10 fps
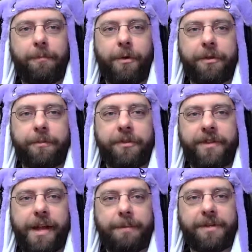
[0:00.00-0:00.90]
me multiple
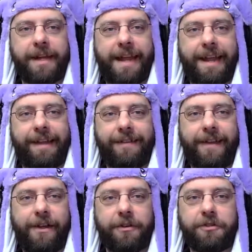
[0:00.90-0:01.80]
times I can't
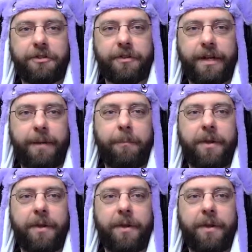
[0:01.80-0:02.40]
say on stream,